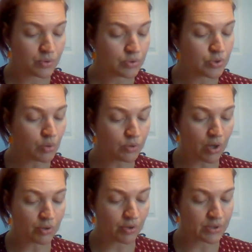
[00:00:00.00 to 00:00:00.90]
no
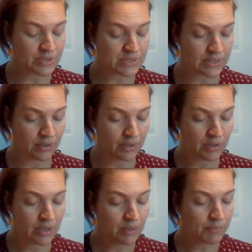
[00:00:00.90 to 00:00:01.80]
longer on the sill.
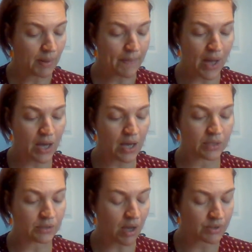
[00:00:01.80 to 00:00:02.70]
Papa
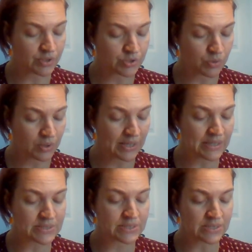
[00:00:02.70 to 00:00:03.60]
unlocked the door.
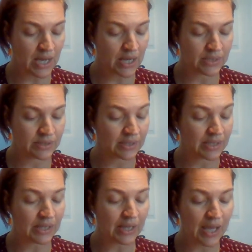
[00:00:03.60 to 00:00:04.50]
Inside, the
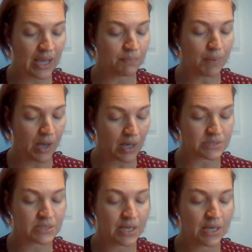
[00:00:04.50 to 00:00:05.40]
clay
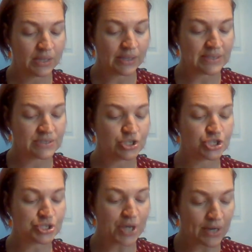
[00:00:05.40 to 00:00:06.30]
pots lay
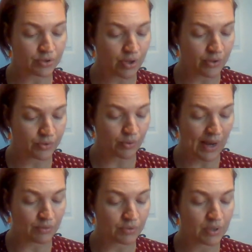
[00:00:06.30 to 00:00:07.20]
shattered on the
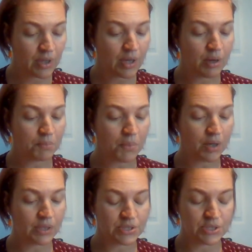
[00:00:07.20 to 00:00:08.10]
ground
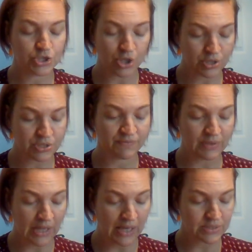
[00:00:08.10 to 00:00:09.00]
among shards of
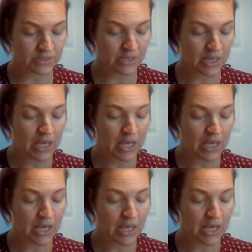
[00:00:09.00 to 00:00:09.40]
glass.